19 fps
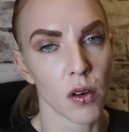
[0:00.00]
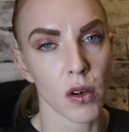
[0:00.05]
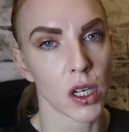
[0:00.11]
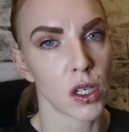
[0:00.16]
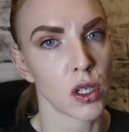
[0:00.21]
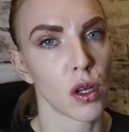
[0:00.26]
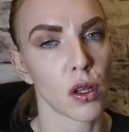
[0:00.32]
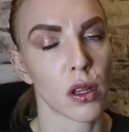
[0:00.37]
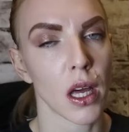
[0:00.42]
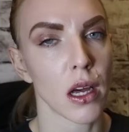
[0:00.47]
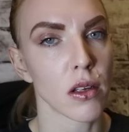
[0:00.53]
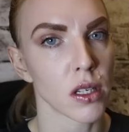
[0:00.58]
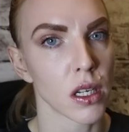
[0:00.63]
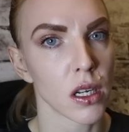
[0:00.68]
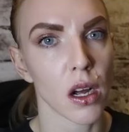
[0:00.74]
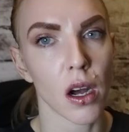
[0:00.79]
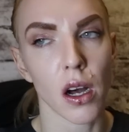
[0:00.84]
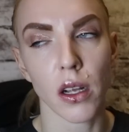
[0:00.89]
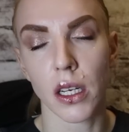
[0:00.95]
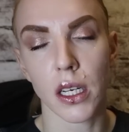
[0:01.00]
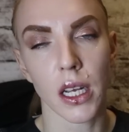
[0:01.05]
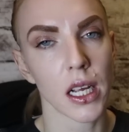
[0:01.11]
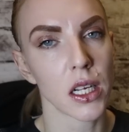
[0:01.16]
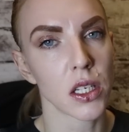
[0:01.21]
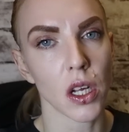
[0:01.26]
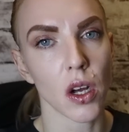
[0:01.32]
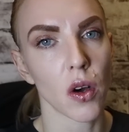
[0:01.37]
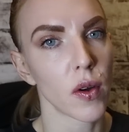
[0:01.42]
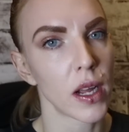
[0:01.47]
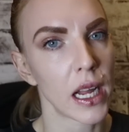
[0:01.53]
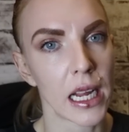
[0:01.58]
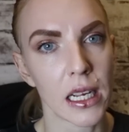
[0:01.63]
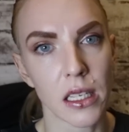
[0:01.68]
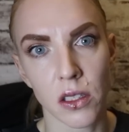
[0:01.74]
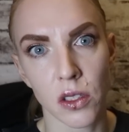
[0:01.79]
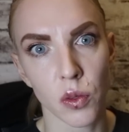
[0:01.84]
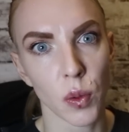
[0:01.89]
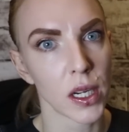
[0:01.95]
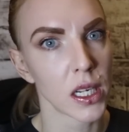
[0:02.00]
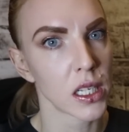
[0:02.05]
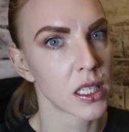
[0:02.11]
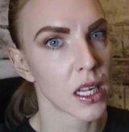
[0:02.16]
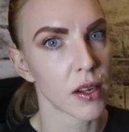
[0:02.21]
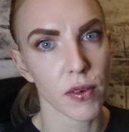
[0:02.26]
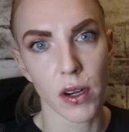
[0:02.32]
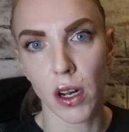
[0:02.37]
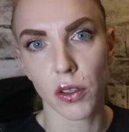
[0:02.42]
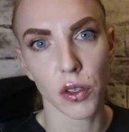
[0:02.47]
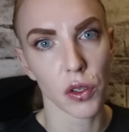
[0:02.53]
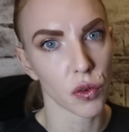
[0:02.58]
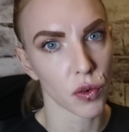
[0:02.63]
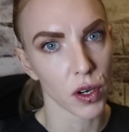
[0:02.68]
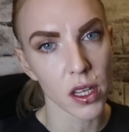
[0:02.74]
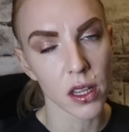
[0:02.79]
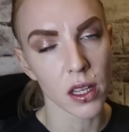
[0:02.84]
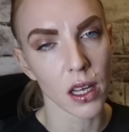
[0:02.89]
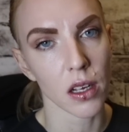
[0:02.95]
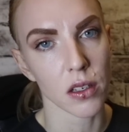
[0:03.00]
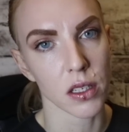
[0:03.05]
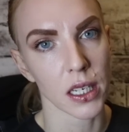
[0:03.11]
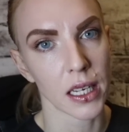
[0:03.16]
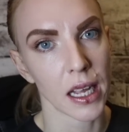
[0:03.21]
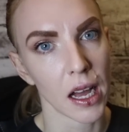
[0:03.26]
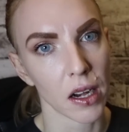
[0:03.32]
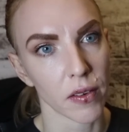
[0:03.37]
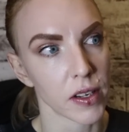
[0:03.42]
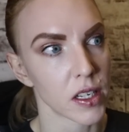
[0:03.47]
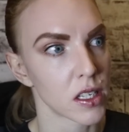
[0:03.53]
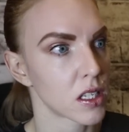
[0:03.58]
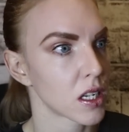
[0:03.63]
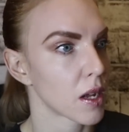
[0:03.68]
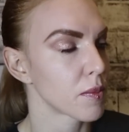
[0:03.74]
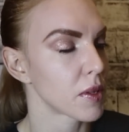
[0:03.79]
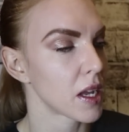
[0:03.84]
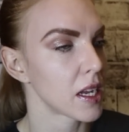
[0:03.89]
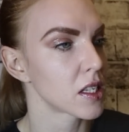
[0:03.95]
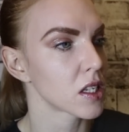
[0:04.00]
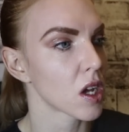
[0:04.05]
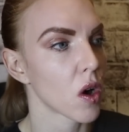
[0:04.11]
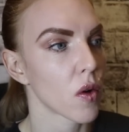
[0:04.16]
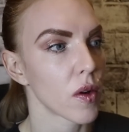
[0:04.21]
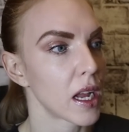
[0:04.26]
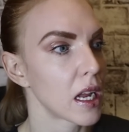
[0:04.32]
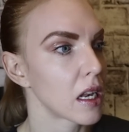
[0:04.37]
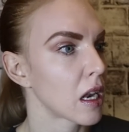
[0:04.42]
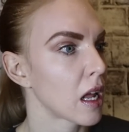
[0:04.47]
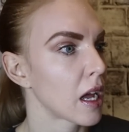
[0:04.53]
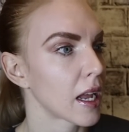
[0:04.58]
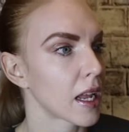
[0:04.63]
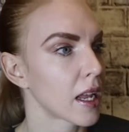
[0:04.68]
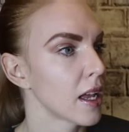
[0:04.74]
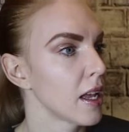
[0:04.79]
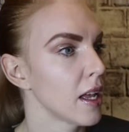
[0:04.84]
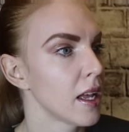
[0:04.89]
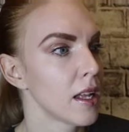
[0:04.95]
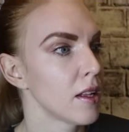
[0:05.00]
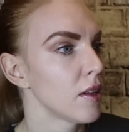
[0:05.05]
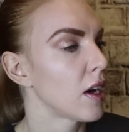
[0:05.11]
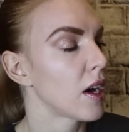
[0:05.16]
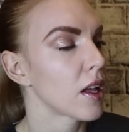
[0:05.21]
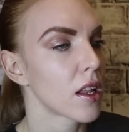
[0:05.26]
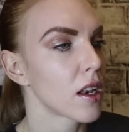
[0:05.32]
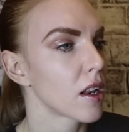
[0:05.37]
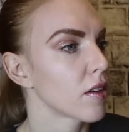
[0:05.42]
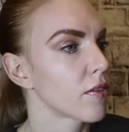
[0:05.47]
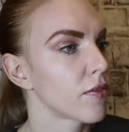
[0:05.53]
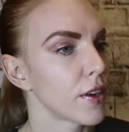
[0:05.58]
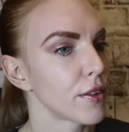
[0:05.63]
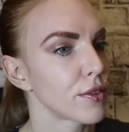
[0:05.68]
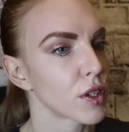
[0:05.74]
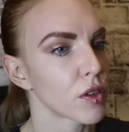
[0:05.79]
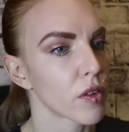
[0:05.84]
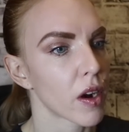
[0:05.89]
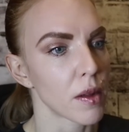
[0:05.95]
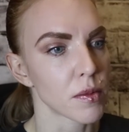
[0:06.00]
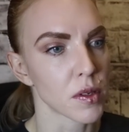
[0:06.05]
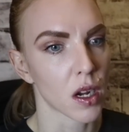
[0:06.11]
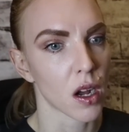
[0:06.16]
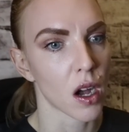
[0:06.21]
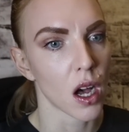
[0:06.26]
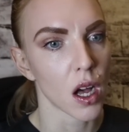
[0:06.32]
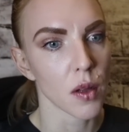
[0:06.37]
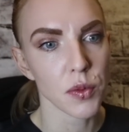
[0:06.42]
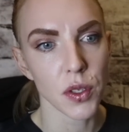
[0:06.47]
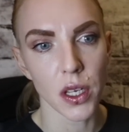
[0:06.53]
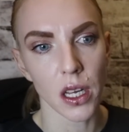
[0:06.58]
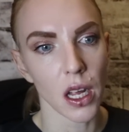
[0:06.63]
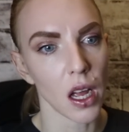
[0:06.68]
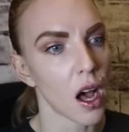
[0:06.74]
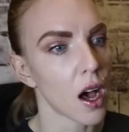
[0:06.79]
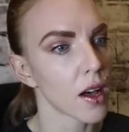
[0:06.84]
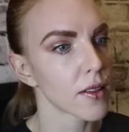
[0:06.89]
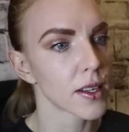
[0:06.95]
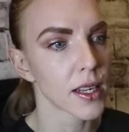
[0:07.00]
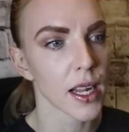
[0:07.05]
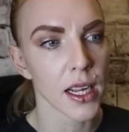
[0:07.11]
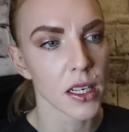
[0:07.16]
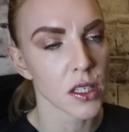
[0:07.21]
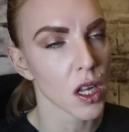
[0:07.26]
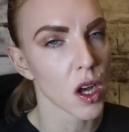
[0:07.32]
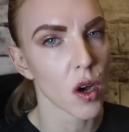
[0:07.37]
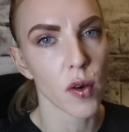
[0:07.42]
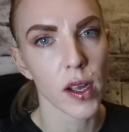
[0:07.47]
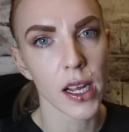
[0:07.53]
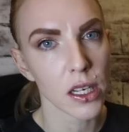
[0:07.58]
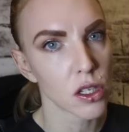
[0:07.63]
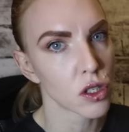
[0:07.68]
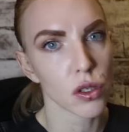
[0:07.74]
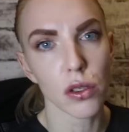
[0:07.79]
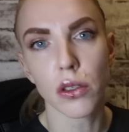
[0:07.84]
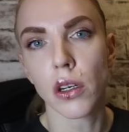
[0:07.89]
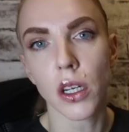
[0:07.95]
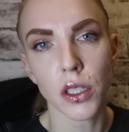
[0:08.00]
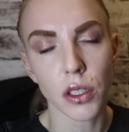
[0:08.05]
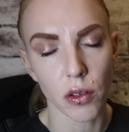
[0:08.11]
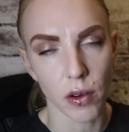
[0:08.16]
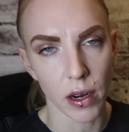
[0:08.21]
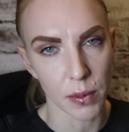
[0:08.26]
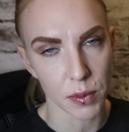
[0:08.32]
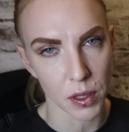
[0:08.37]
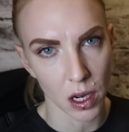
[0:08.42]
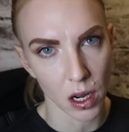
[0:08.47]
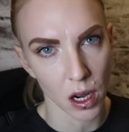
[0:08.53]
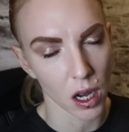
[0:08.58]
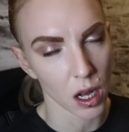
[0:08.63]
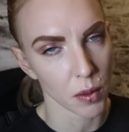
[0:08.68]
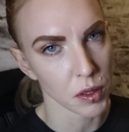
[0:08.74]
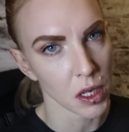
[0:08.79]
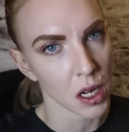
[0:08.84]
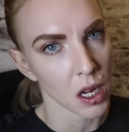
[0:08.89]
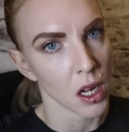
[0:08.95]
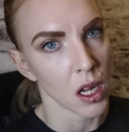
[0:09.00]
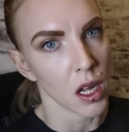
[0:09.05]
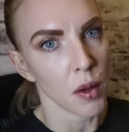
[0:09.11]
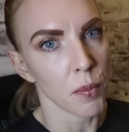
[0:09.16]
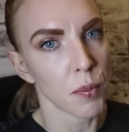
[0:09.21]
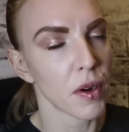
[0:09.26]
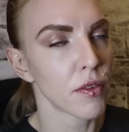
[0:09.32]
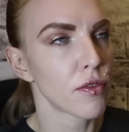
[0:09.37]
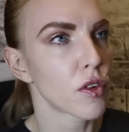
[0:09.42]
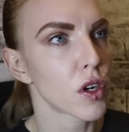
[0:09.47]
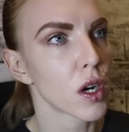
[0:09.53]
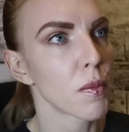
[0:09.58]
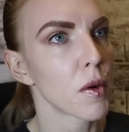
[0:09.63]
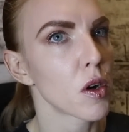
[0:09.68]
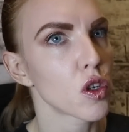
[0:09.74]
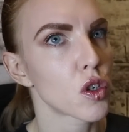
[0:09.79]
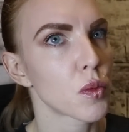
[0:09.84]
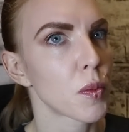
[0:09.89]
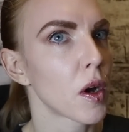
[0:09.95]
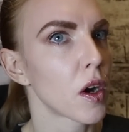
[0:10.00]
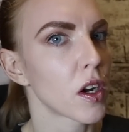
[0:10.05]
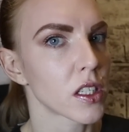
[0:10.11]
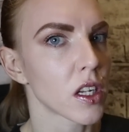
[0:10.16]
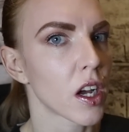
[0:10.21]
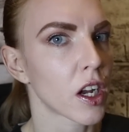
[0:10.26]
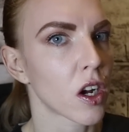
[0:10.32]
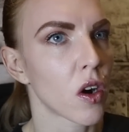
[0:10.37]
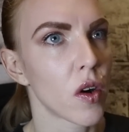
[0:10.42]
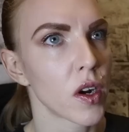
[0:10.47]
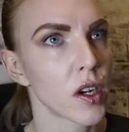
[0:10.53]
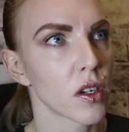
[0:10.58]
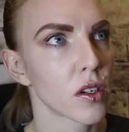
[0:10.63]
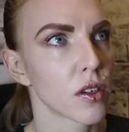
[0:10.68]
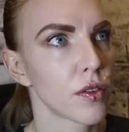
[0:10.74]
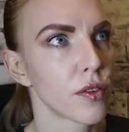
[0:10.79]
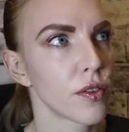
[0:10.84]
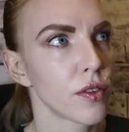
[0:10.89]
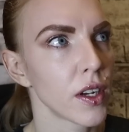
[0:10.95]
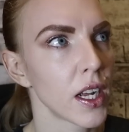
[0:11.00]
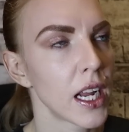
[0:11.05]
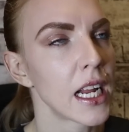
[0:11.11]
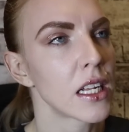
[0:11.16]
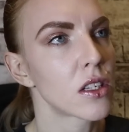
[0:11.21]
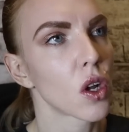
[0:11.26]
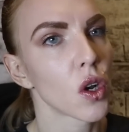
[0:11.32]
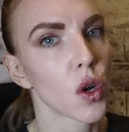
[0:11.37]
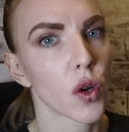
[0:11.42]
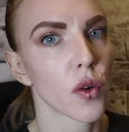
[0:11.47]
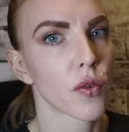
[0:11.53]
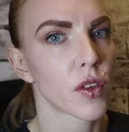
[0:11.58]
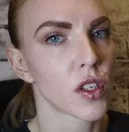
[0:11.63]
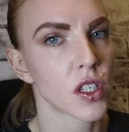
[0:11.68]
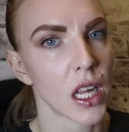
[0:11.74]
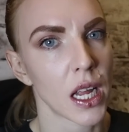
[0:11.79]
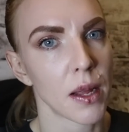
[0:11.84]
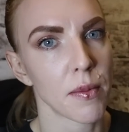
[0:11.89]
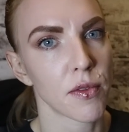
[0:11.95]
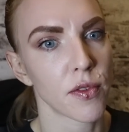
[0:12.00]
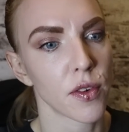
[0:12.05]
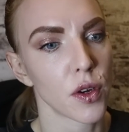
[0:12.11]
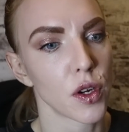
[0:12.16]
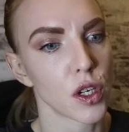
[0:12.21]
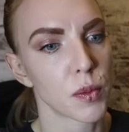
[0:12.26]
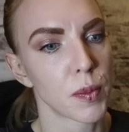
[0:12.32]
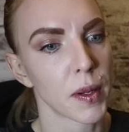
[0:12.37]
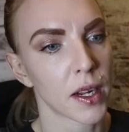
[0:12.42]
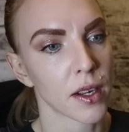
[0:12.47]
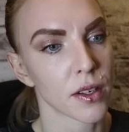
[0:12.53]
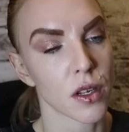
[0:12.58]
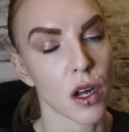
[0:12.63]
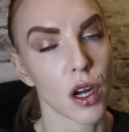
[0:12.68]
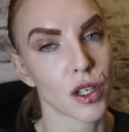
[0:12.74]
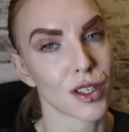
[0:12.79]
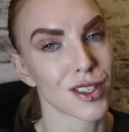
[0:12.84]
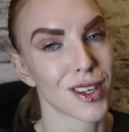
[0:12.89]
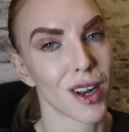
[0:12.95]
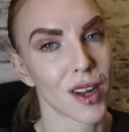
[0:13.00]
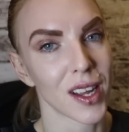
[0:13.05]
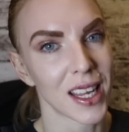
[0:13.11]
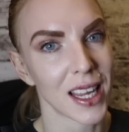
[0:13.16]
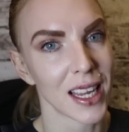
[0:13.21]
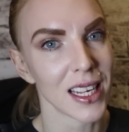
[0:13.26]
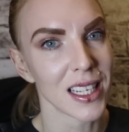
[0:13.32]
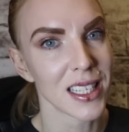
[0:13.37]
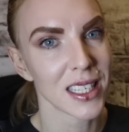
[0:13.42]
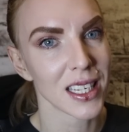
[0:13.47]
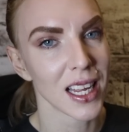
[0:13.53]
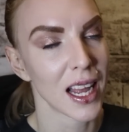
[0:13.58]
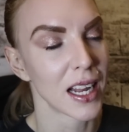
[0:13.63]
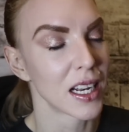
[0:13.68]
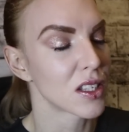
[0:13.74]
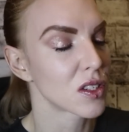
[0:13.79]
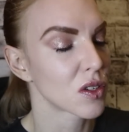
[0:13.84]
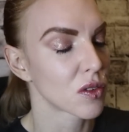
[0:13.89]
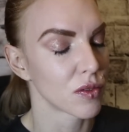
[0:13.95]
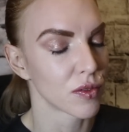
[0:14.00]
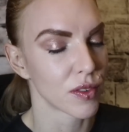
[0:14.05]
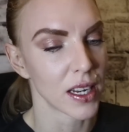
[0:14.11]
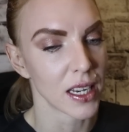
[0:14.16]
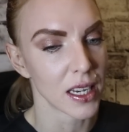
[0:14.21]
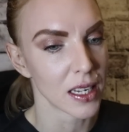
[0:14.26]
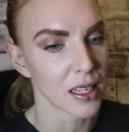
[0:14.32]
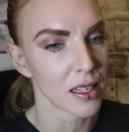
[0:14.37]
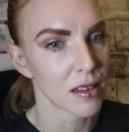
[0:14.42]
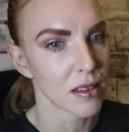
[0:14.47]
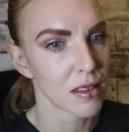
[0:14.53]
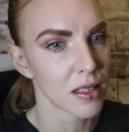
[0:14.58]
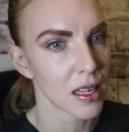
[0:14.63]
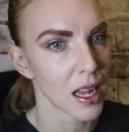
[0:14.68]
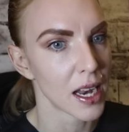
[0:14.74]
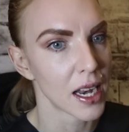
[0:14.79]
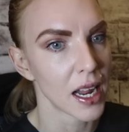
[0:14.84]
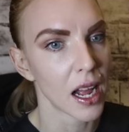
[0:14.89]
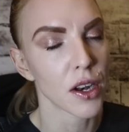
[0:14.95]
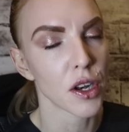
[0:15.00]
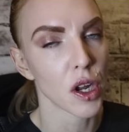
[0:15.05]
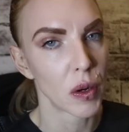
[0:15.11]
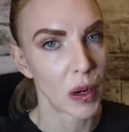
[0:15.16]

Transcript: only 2,000, other days I'll eat 2,700, 3,000 calories. Some days I'll eat like, I don't know, 50 grams of carbs. Other days I'll eat 200 grams of carbs. But for the most part, I kind of eat a lot of the same foods because I just like it and it's convenient and I